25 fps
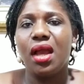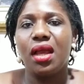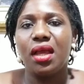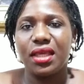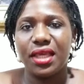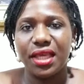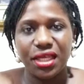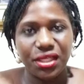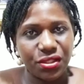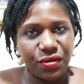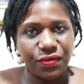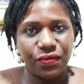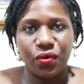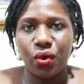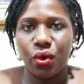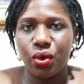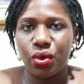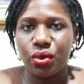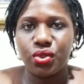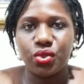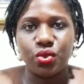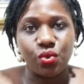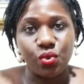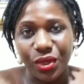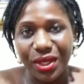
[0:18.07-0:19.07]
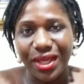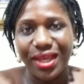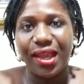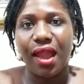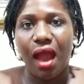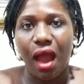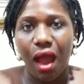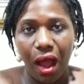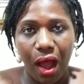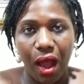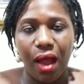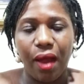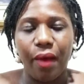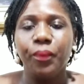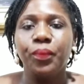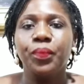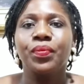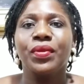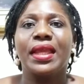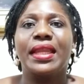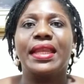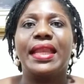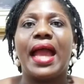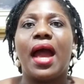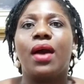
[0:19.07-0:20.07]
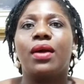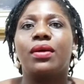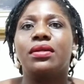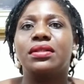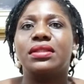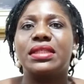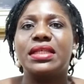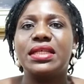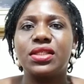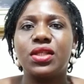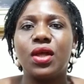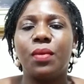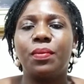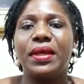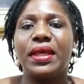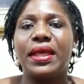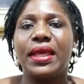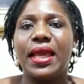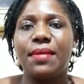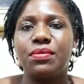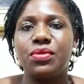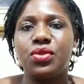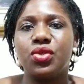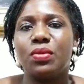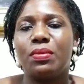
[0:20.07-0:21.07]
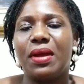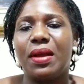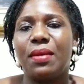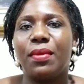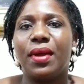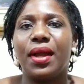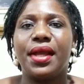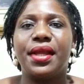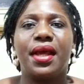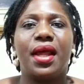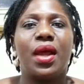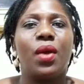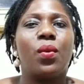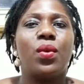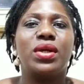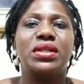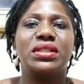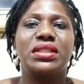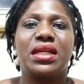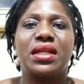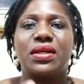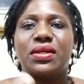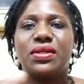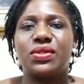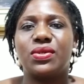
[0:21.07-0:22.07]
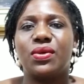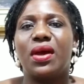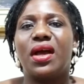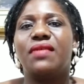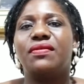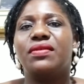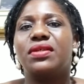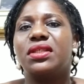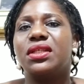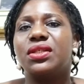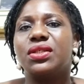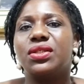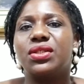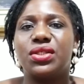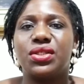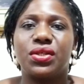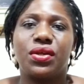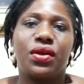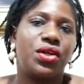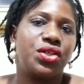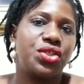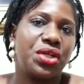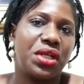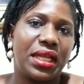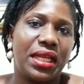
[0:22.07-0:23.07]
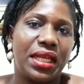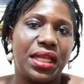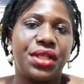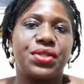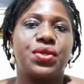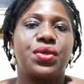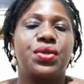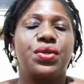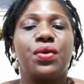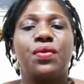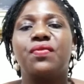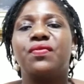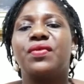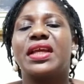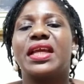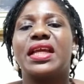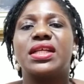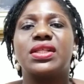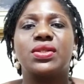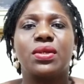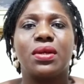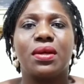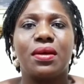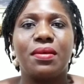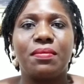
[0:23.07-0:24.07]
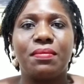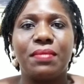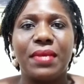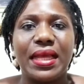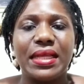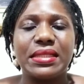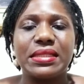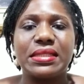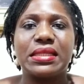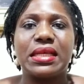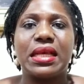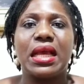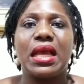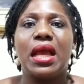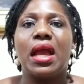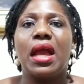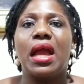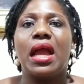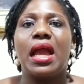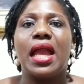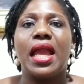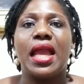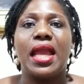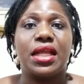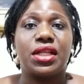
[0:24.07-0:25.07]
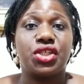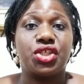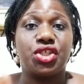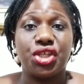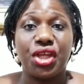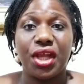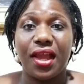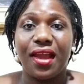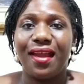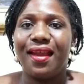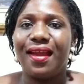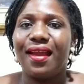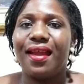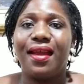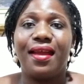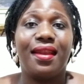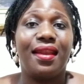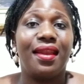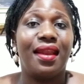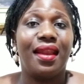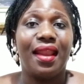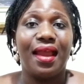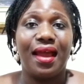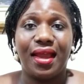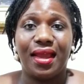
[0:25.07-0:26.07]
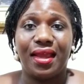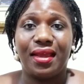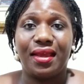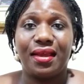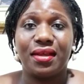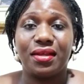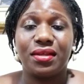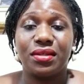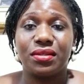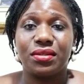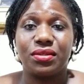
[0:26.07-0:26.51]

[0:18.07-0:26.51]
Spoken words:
Yes, of course, we are. Now, this topic came to my mind. I wanted us to have a little discussion on it, so don't forget to comment and share and like.